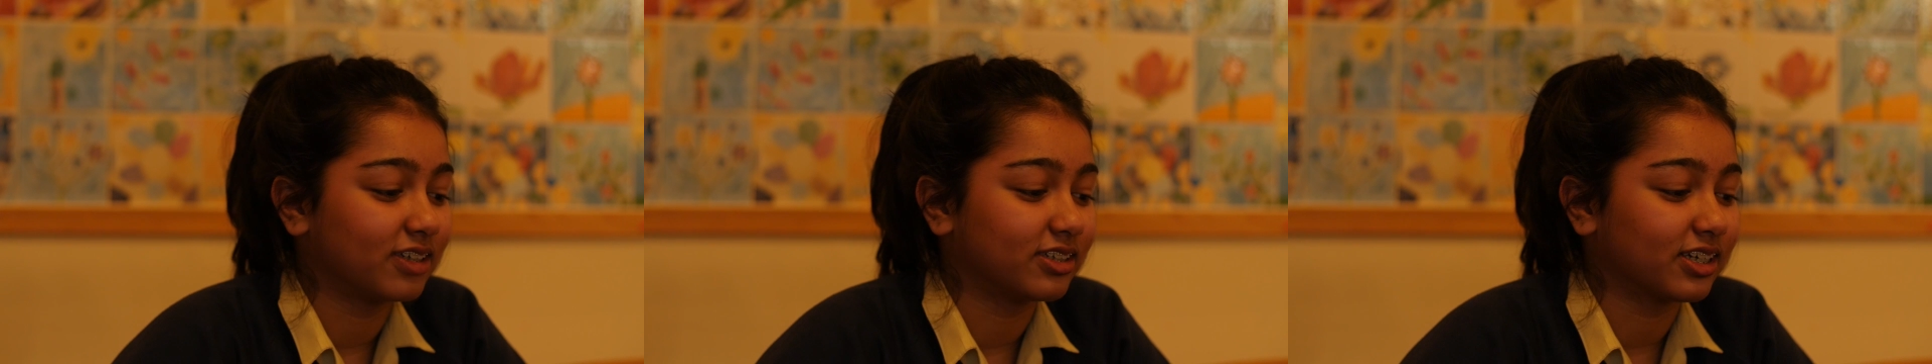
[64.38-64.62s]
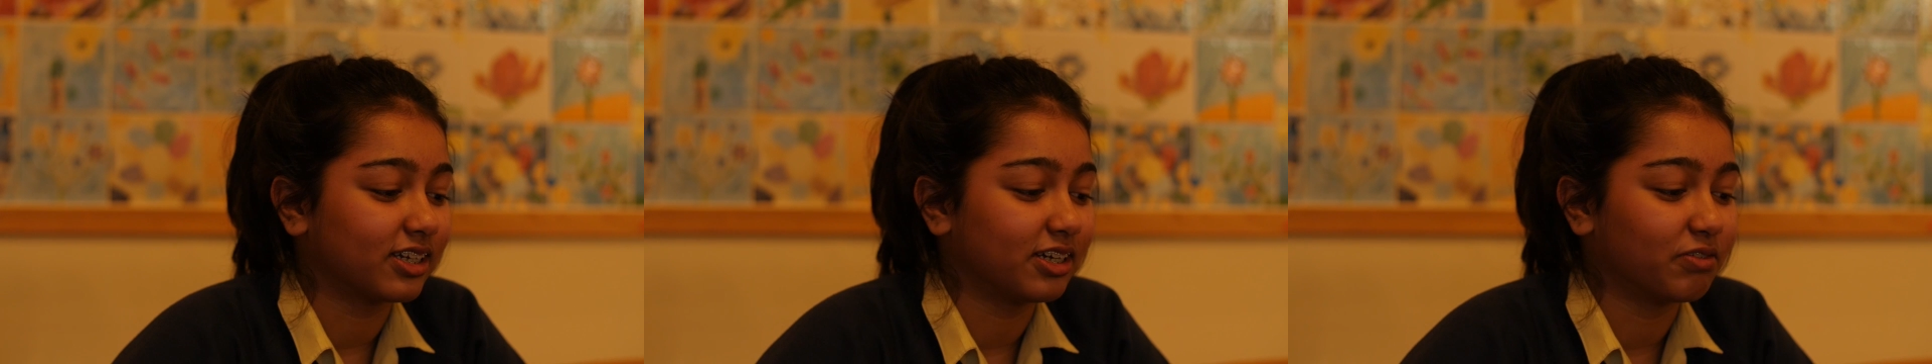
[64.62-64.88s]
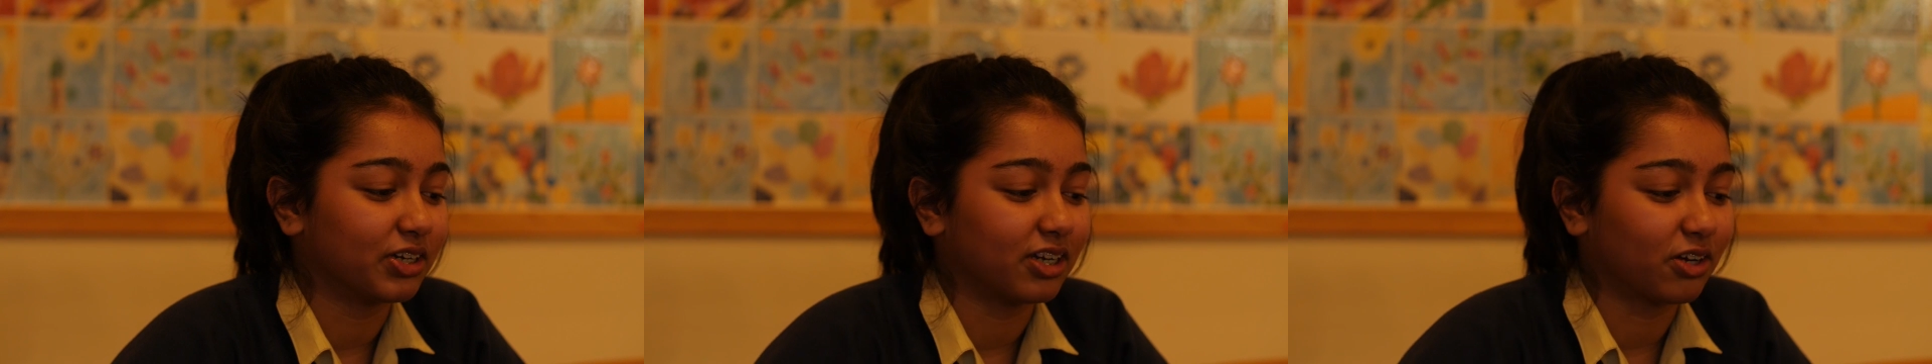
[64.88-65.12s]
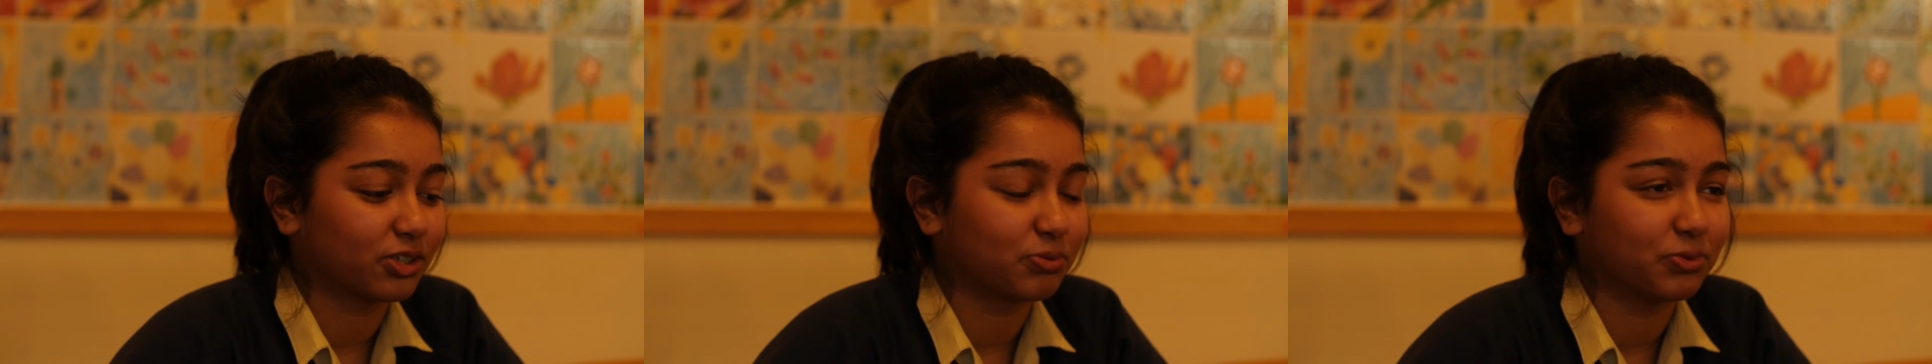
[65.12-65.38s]
He said he really
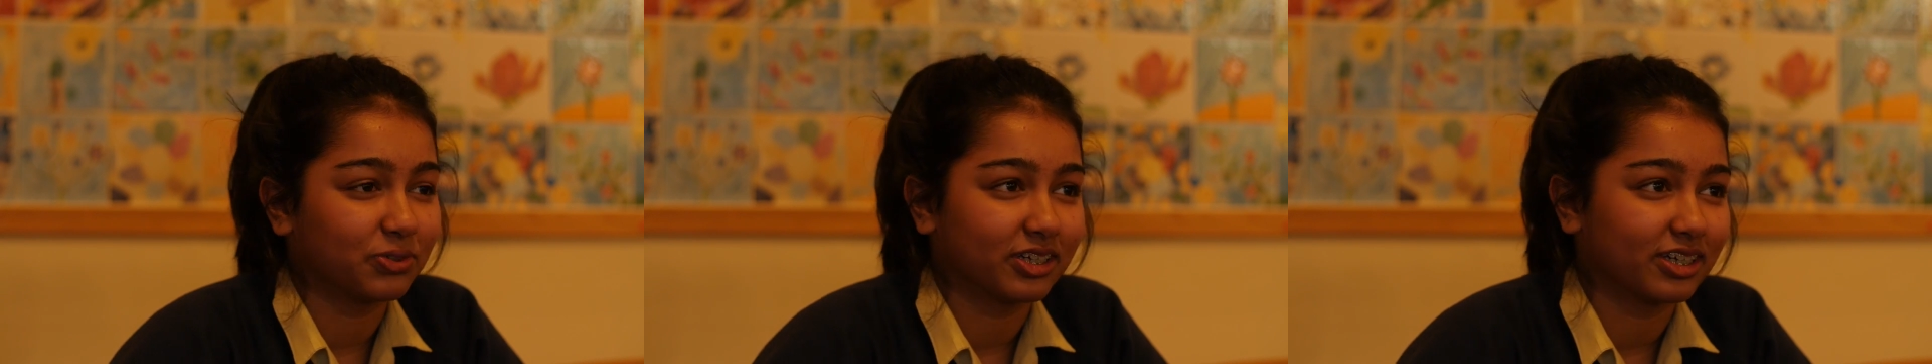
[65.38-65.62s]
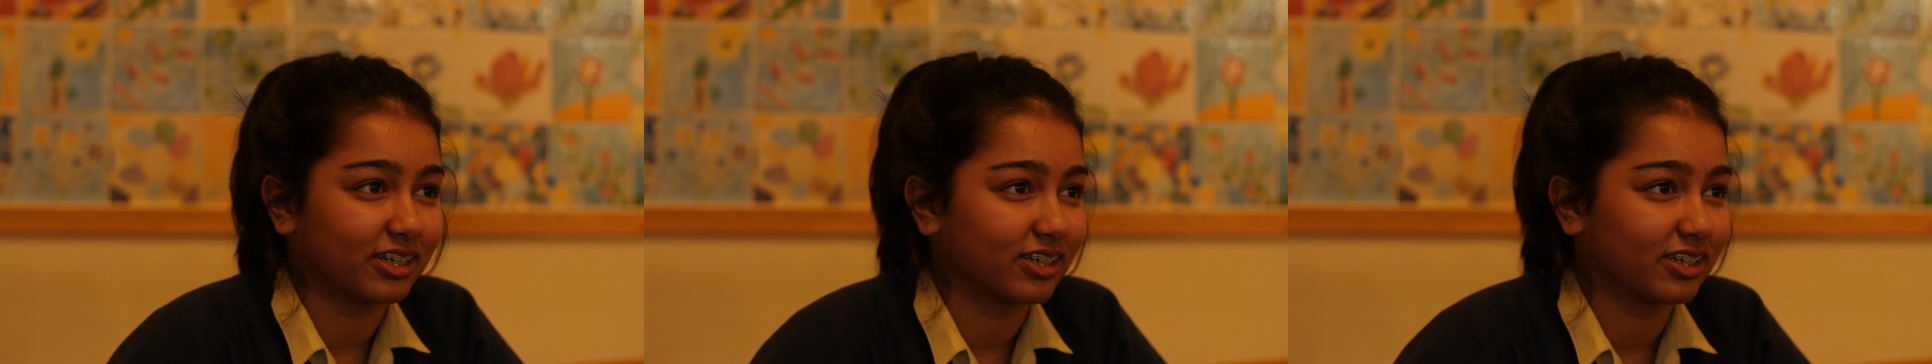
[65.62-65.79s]
likes walking